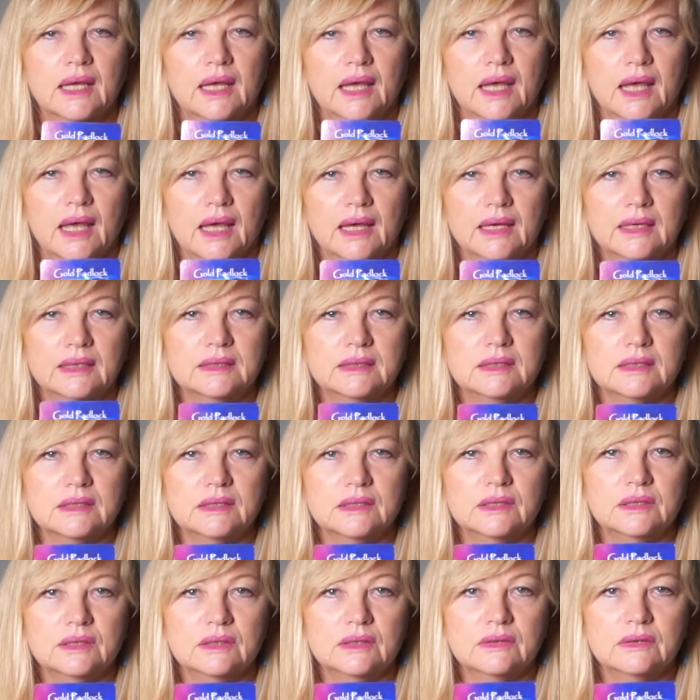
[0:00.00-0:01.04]
And
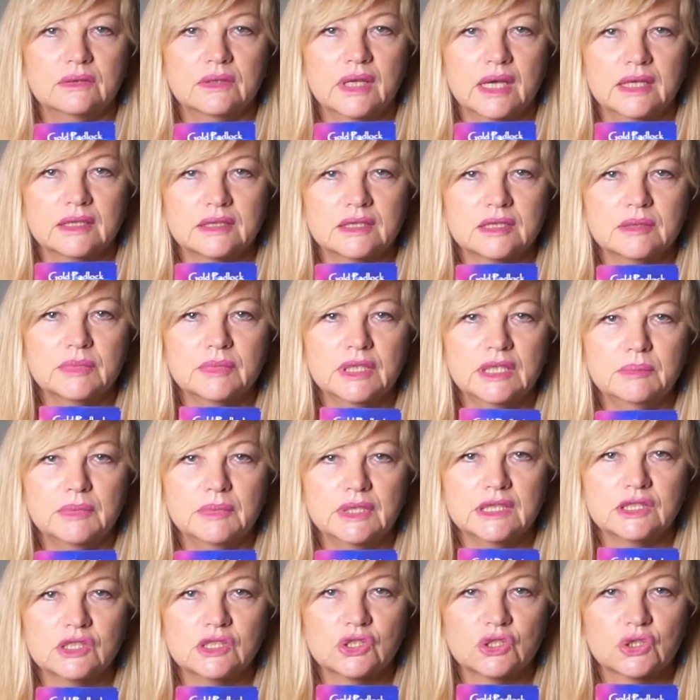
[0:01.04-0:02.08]
that to me
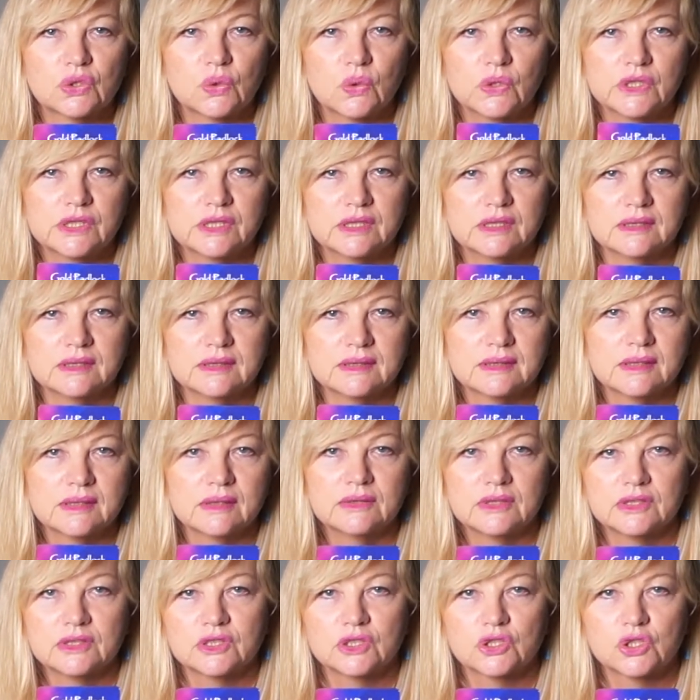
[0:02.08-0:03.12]
means choices. So
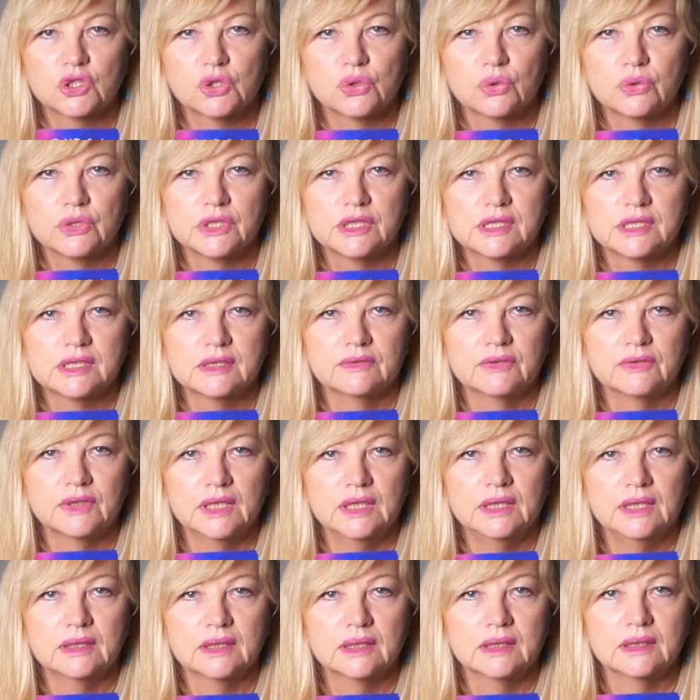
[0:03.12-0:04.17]
there's a choice of
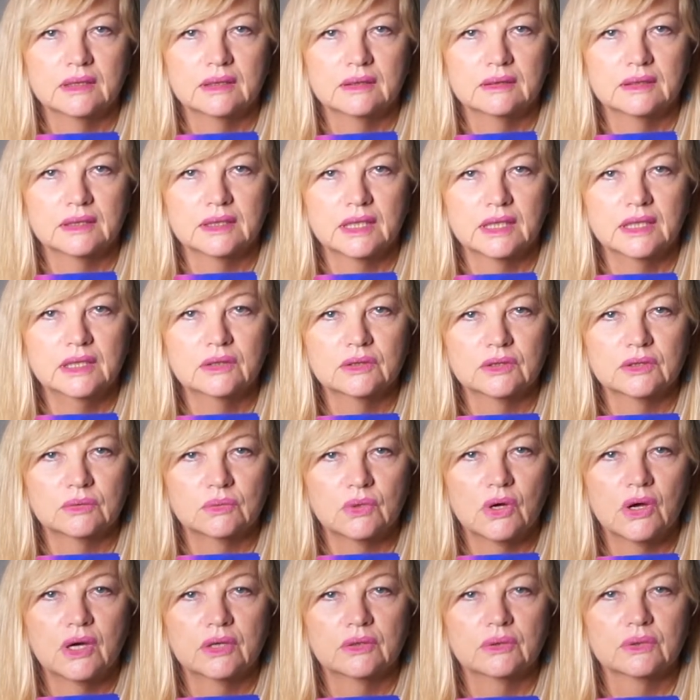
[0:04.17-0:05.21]
either the key on the
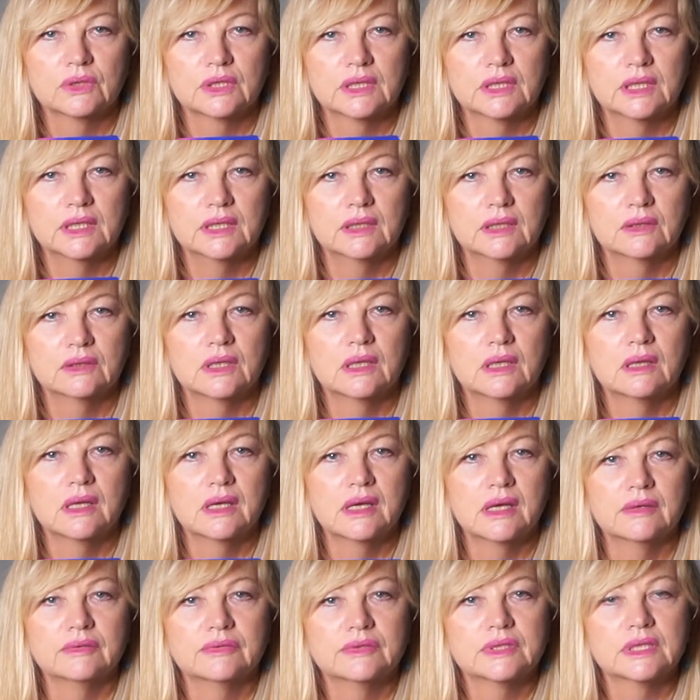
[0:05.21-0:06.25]
right or the key on the
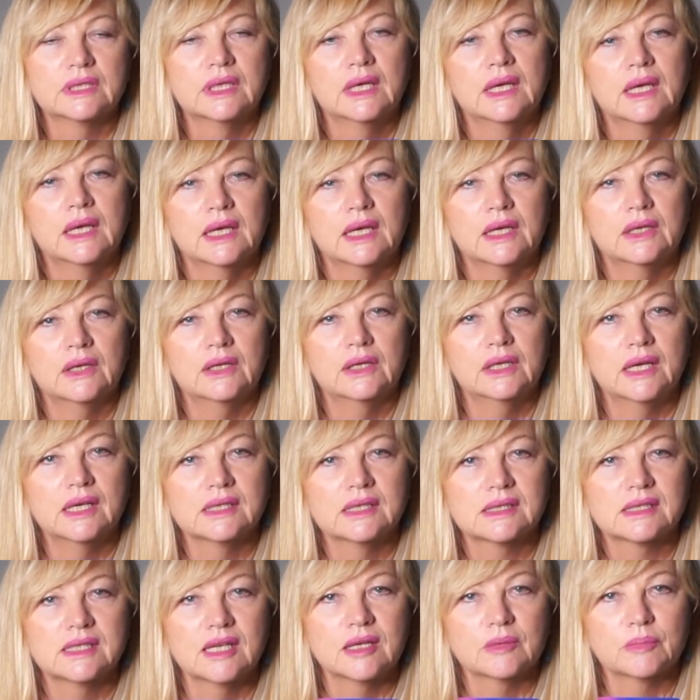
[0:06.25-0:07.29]
left. And I'd
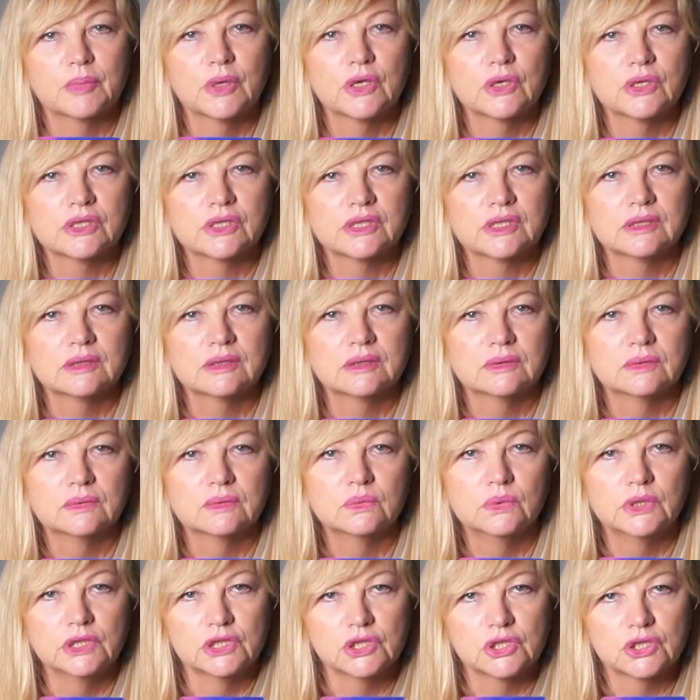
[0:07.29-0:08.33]
ask that person,
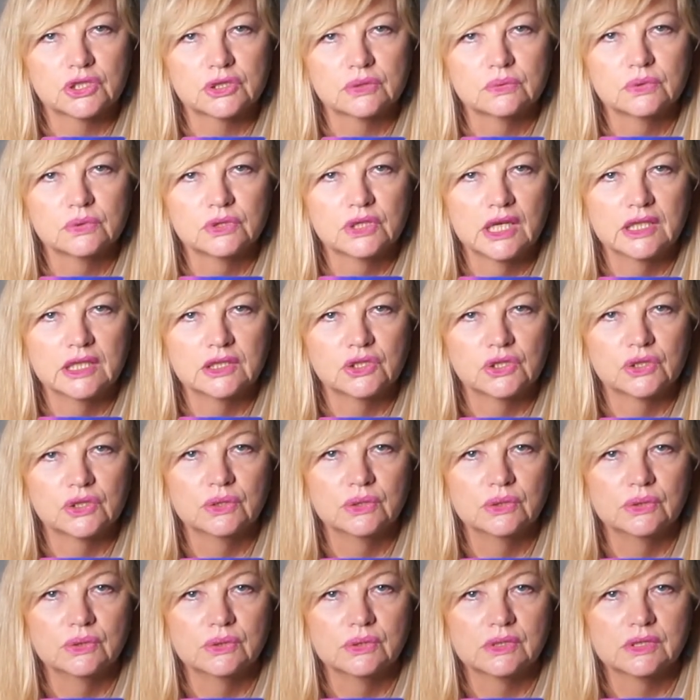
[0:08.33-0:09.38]
which would they
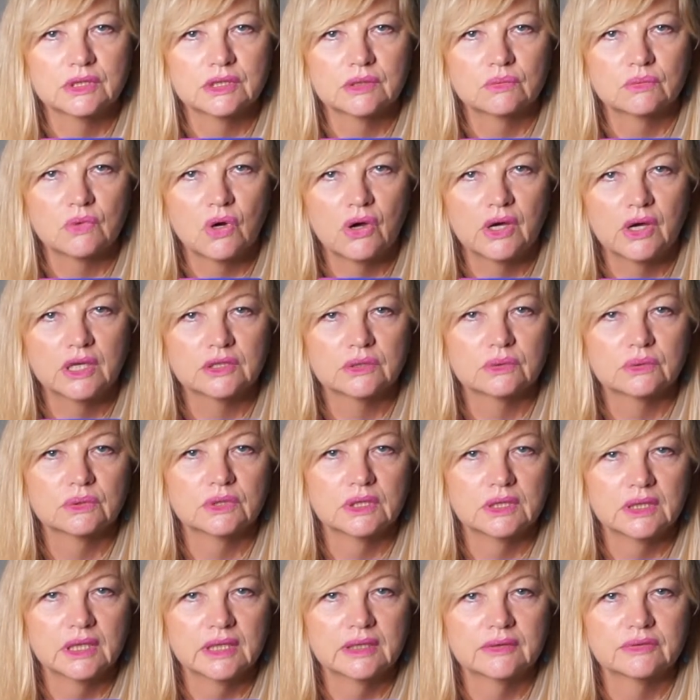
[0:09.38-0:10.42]
choose, the right or the
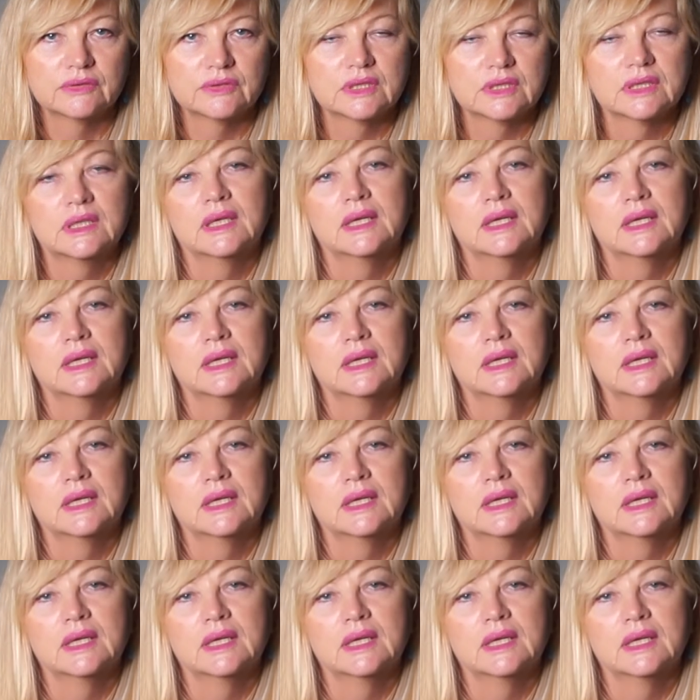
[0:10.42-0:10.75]
left?